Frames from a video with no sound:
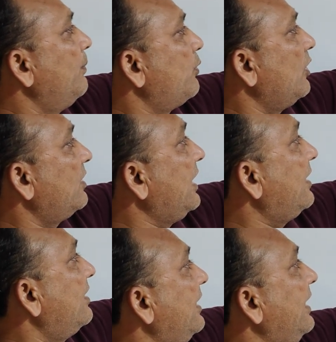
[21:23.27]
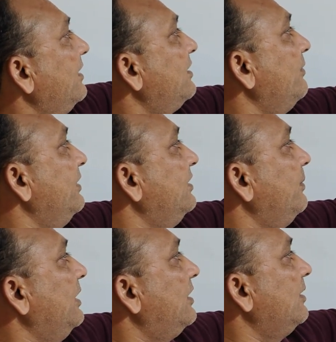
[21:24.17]
protected has the
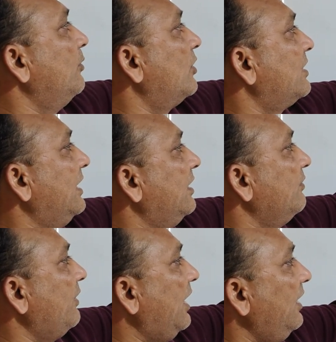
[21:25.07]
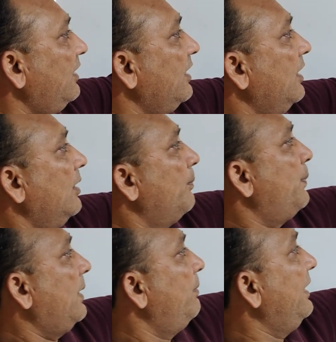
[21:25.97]
visibility more than default,
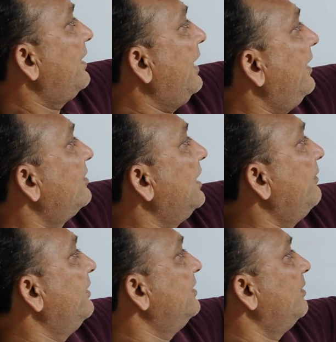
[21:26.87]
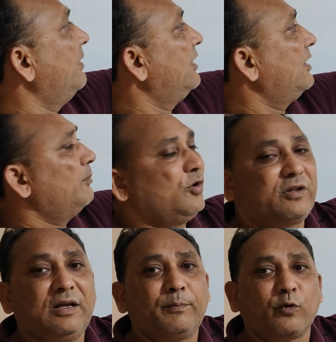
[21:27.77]
public has the visibility
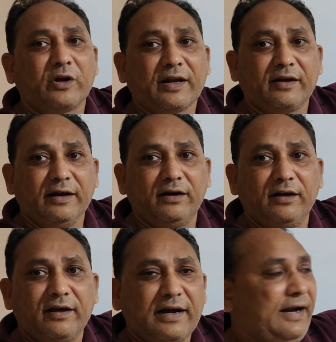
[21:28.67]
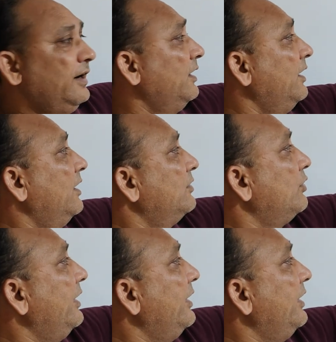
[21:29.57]
more than protected, right?